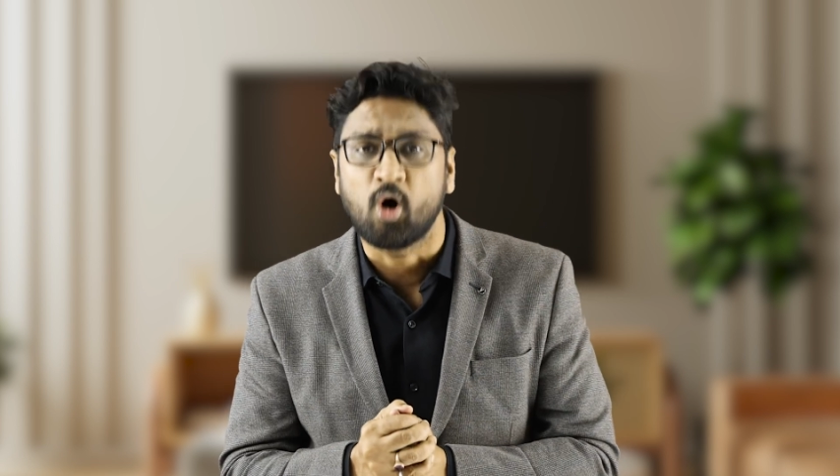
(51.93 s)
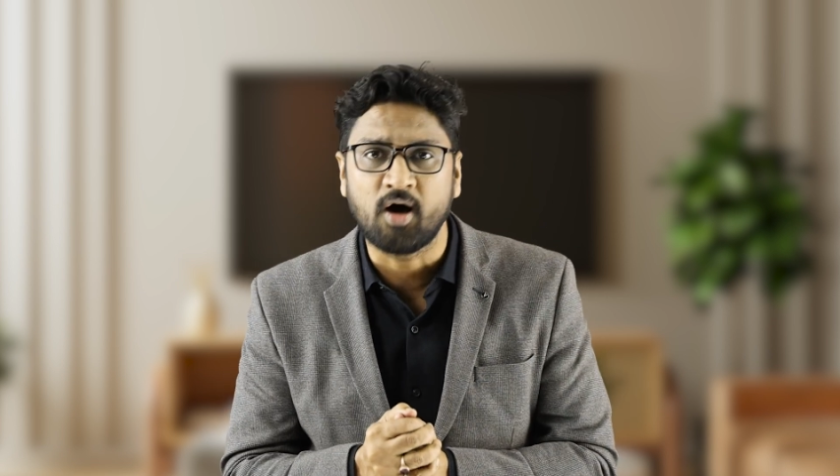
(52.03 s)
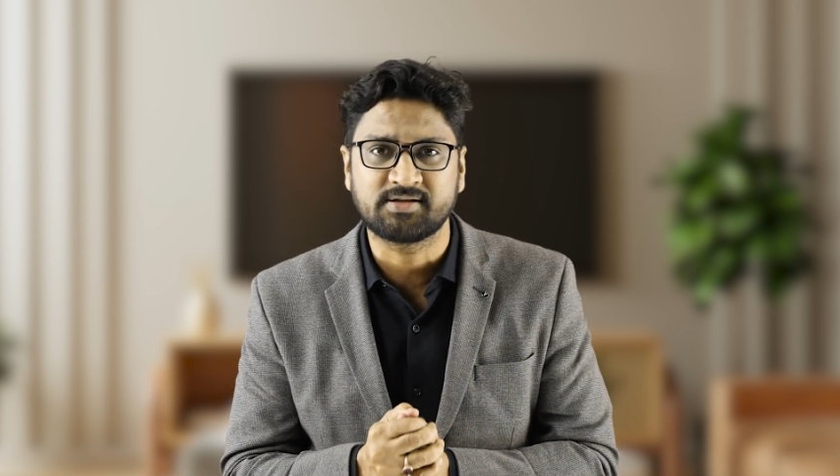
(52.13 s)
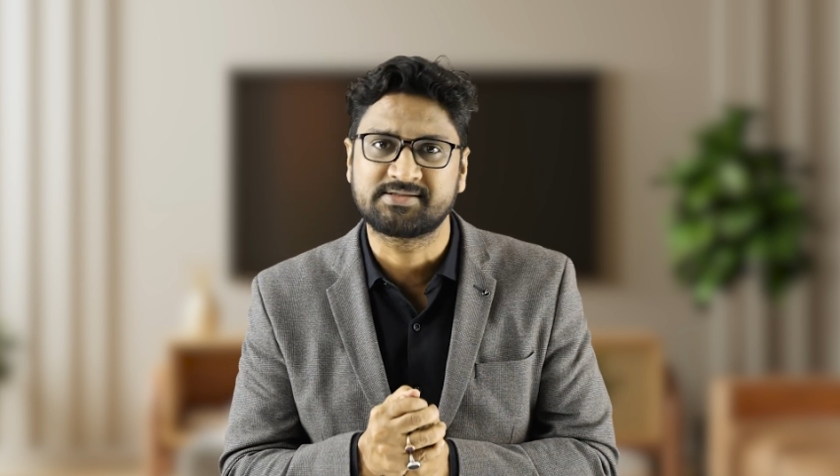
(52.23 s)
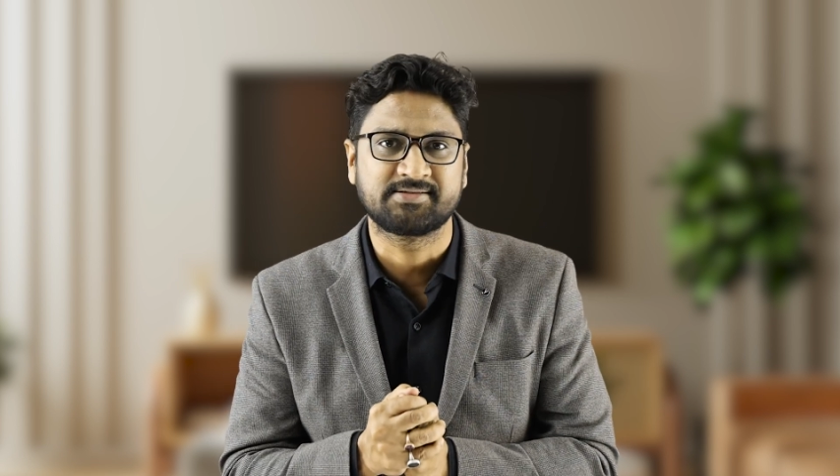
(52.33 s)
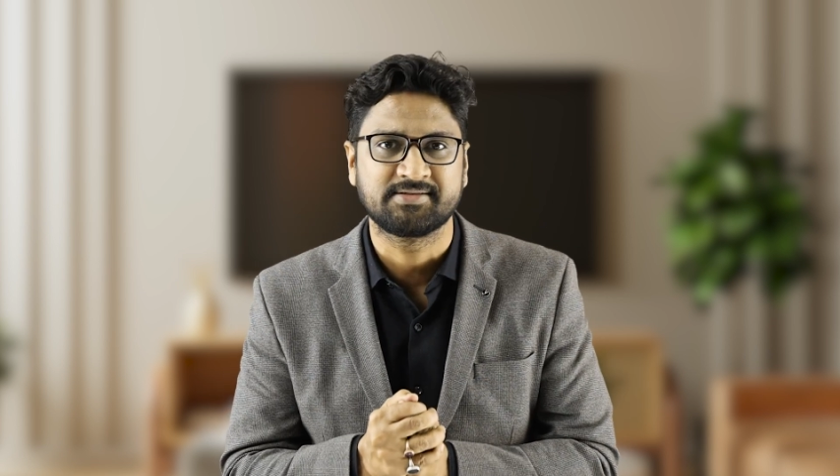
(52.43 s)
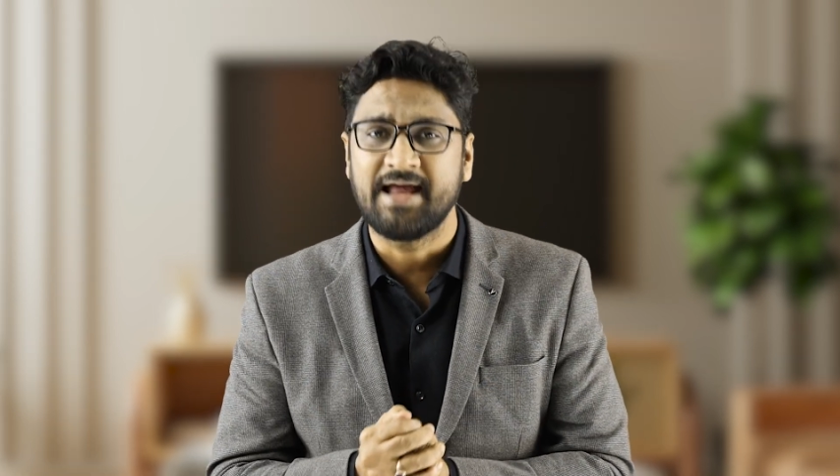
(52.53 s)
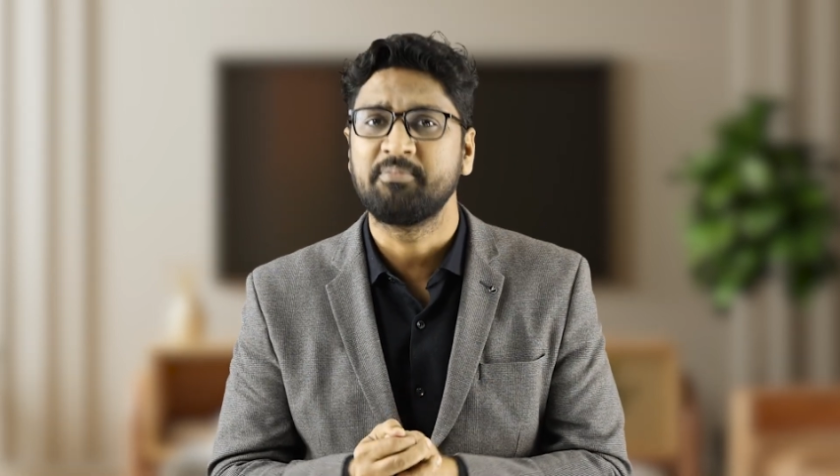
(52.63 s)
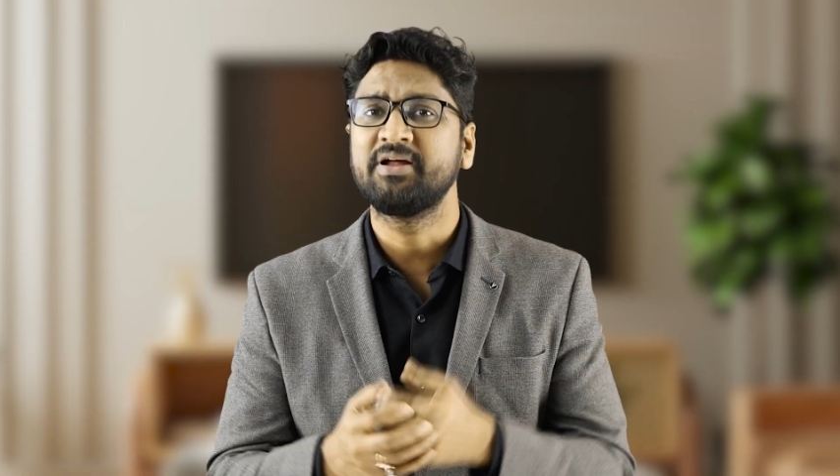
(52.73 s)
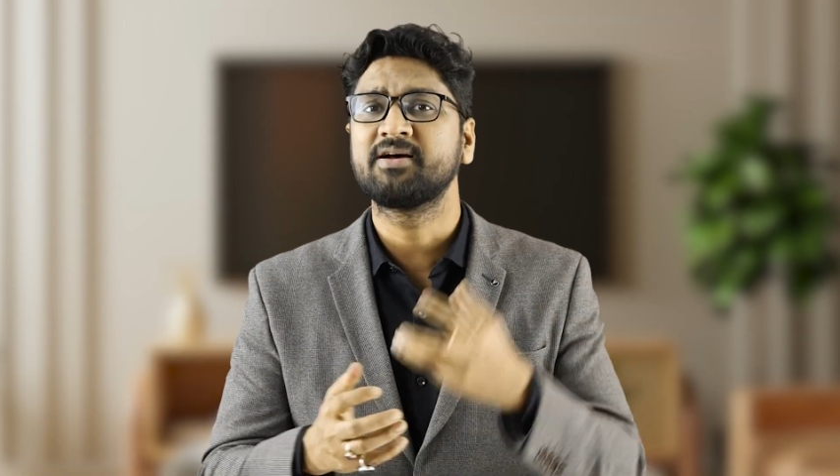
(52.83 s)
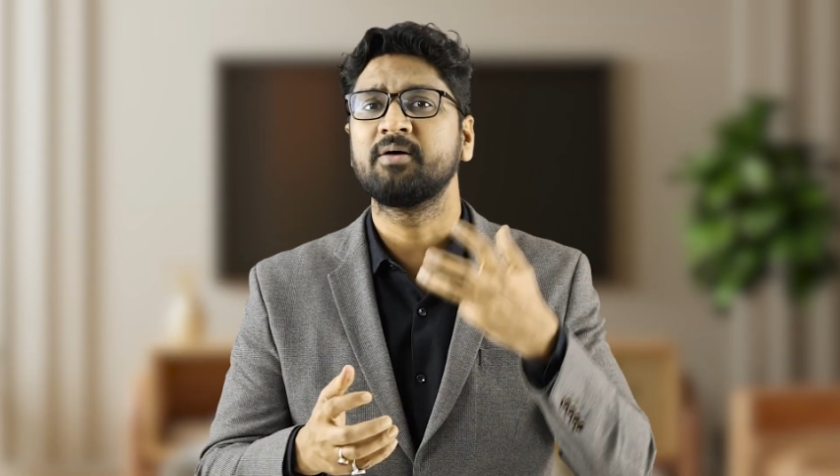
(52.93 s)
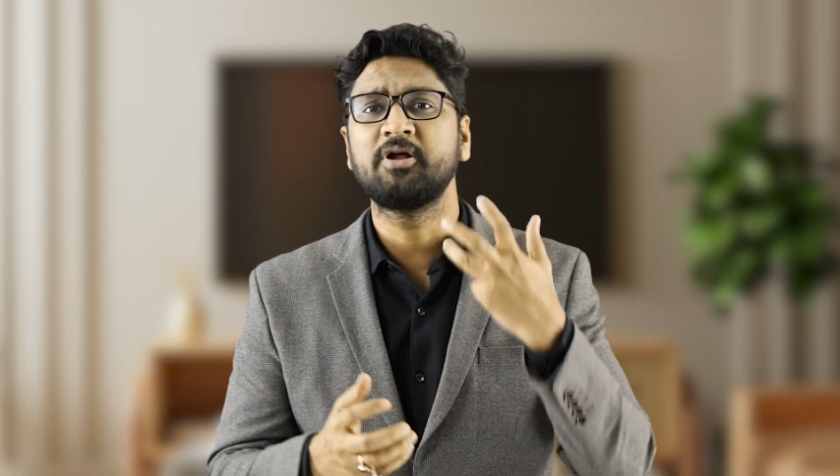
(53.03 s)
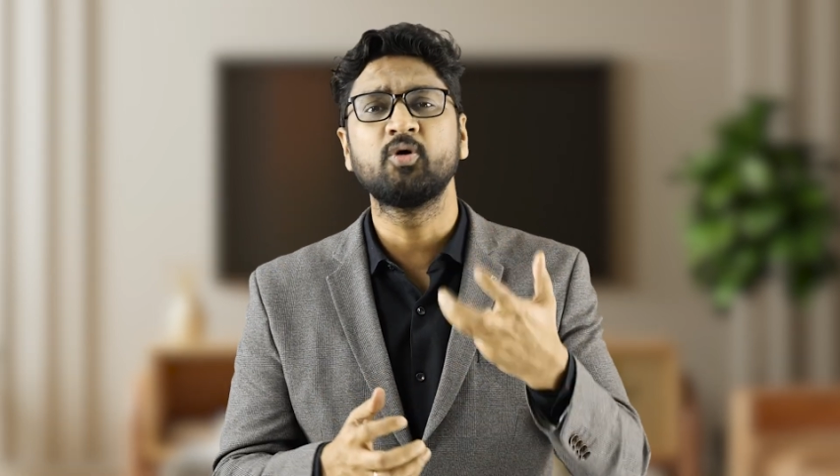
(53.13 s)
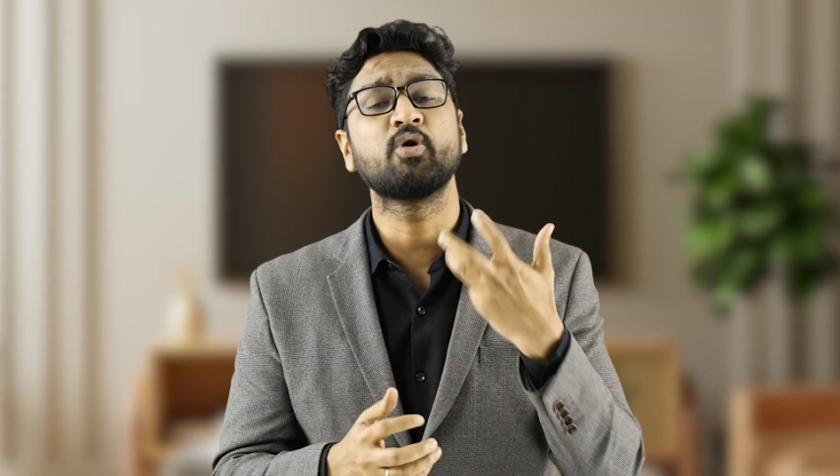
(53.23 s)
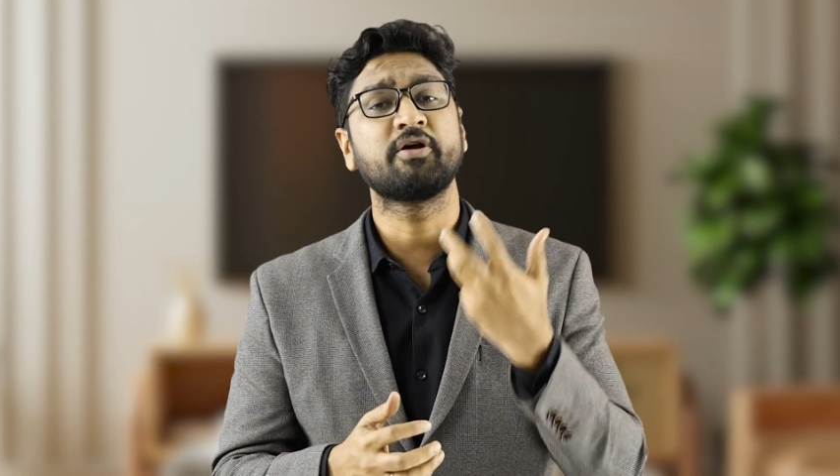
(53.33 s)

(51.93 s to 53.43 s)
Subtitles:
thoughts and bring a new